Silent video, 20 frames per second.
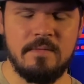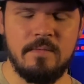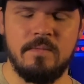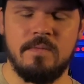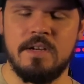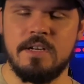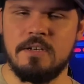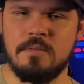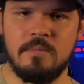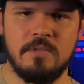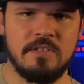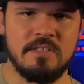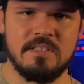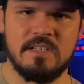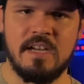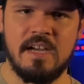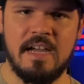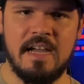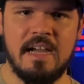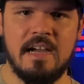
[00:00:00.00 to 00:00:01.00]
variable does
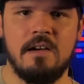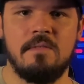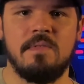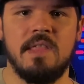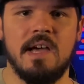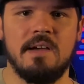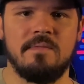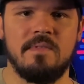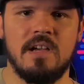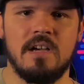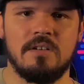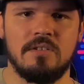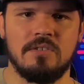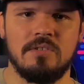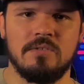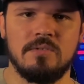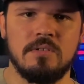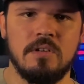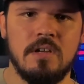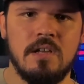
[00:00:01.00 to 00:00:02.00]
not have that
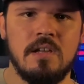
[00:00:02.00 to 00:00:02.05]
value.